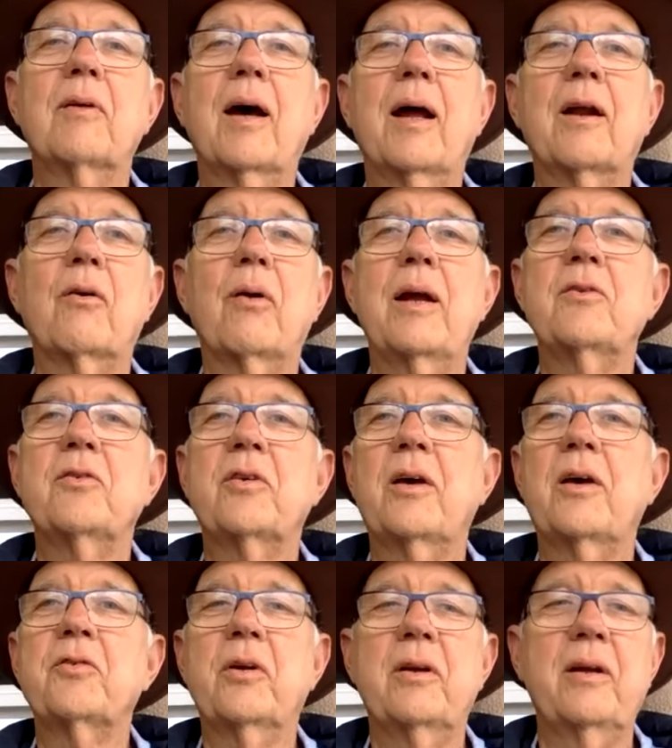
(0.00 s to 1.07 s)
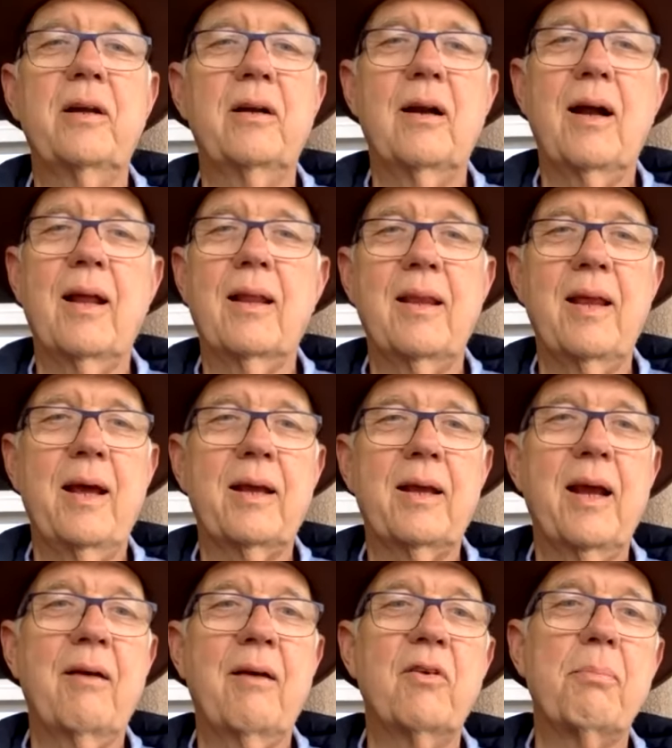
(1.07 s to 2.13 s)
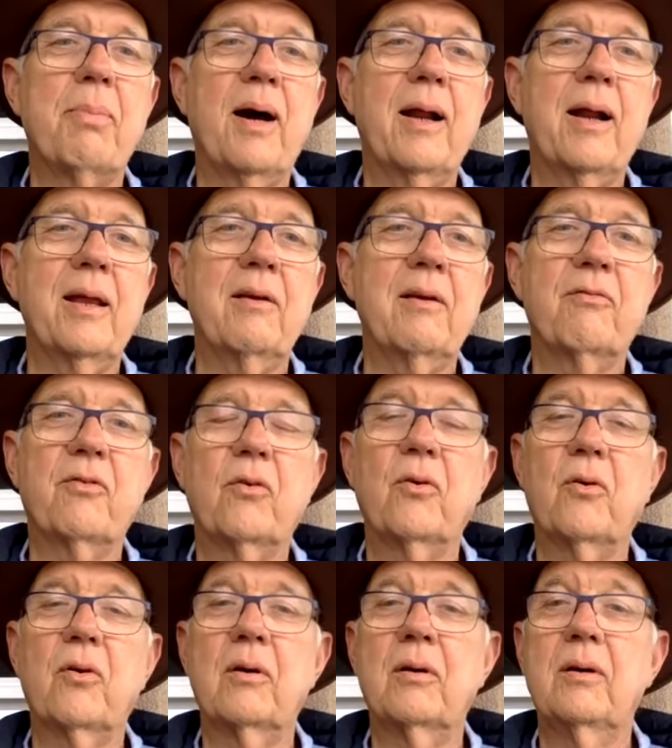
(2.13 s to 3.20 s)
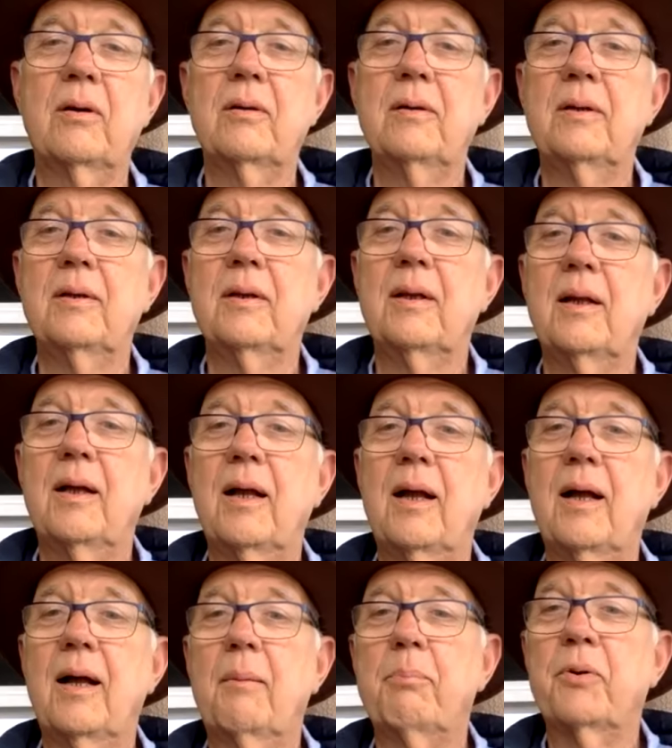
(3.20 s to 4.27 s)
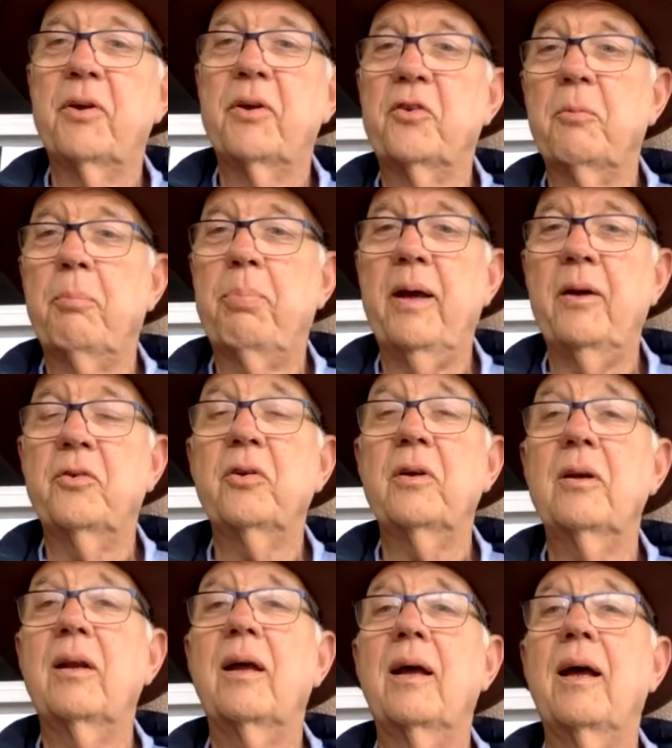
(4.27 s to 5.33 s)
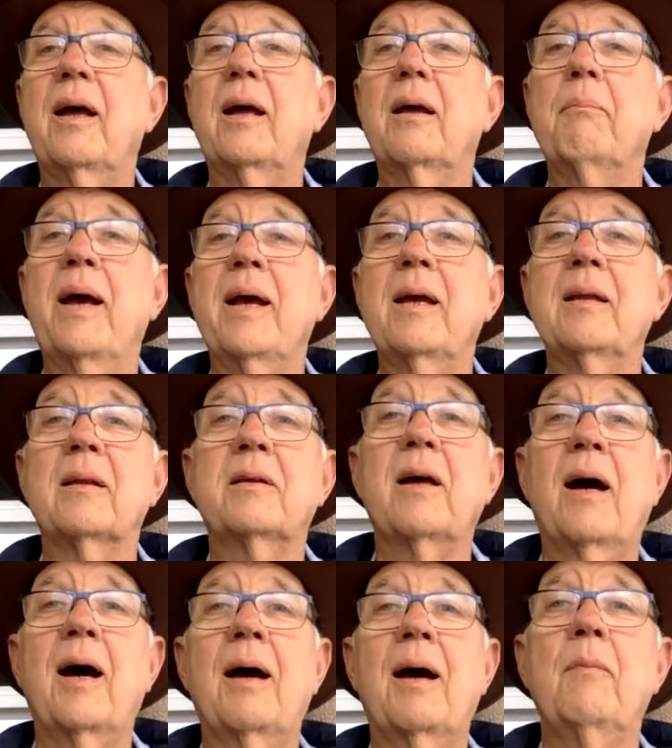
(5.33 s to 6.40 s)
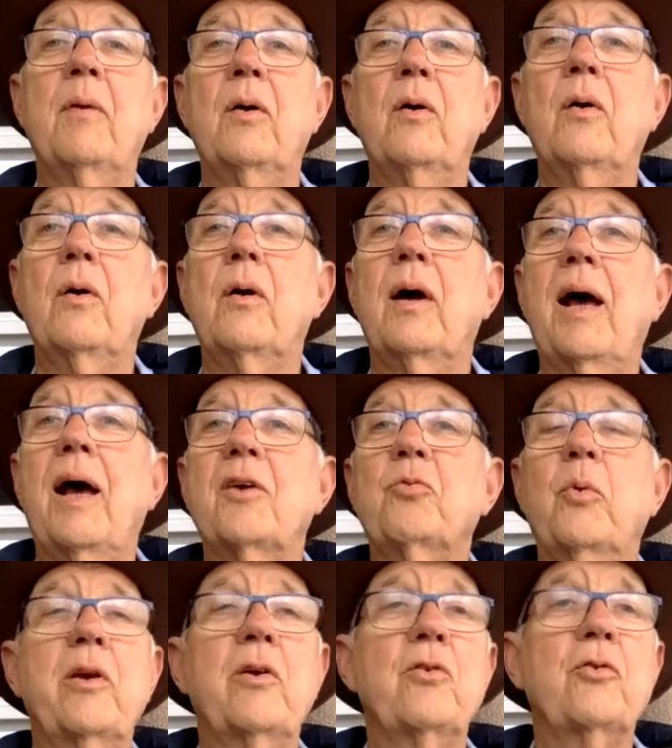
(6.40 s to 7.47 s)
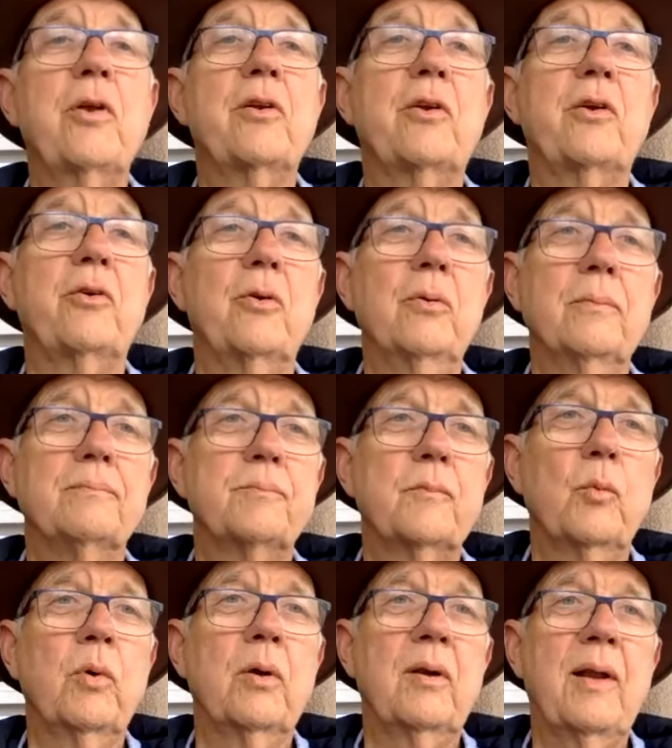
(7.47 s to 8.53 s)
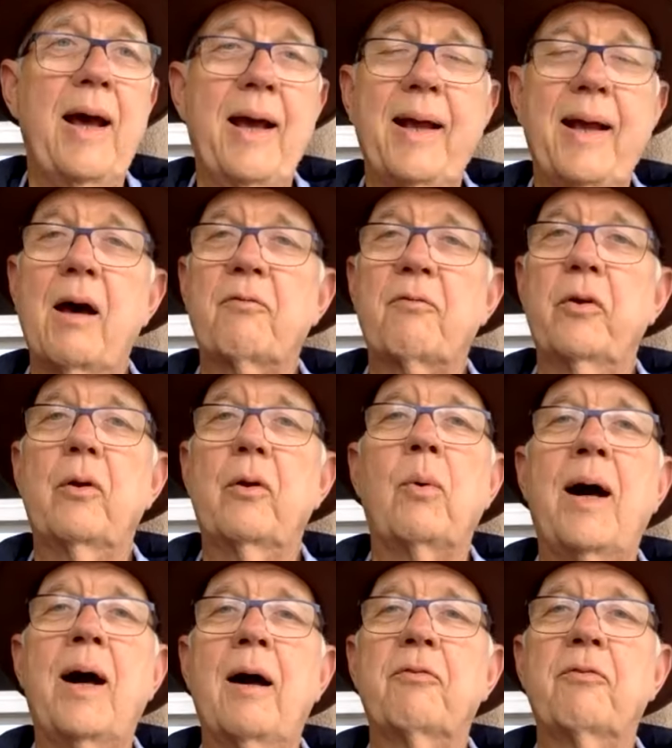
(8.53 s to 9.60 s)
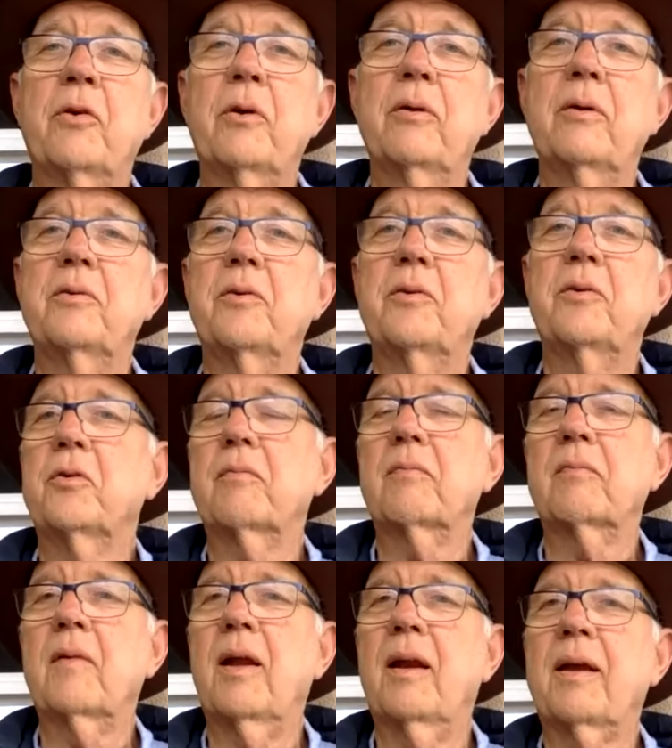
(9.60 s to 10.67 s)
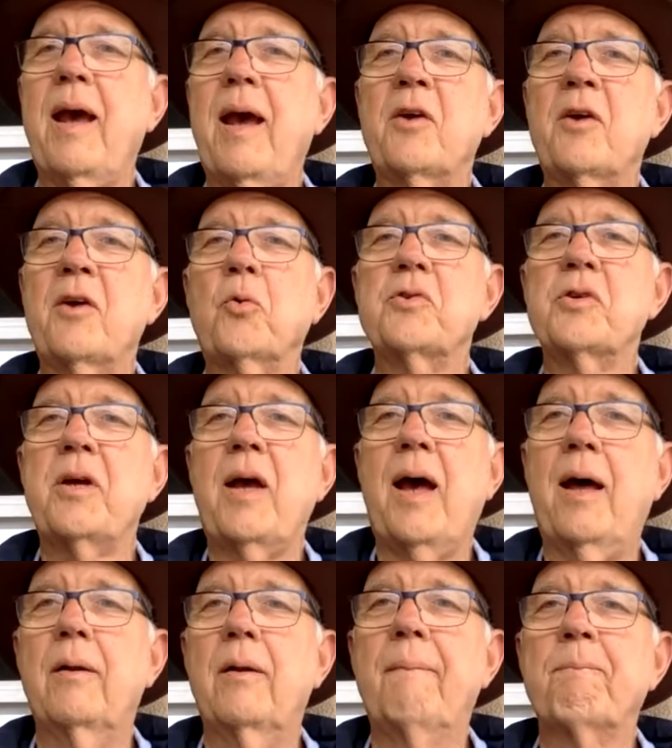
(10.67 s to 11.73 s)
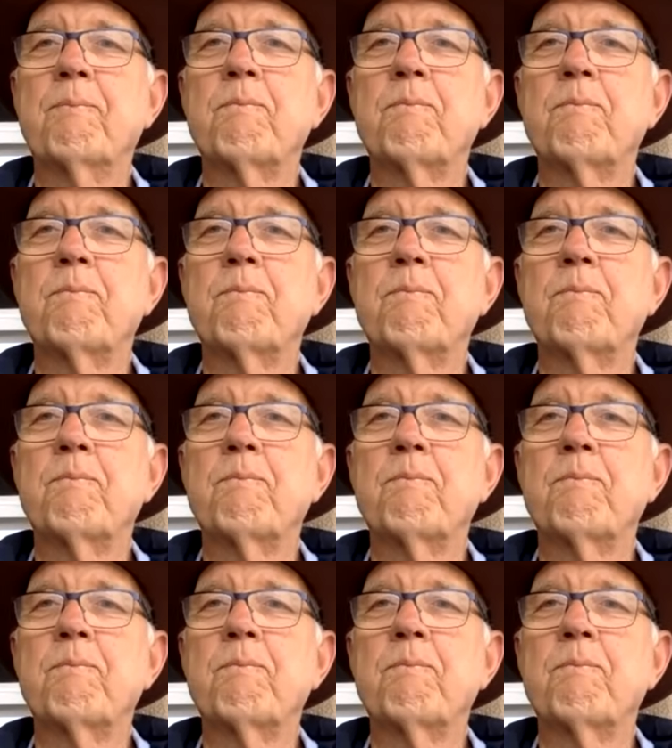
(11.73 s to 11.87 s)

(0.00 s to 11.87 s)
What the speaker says: Got a great session here. I thank everybody for participation and making the time, as we usually do. We'll hang out for a while for just kind of casual chat.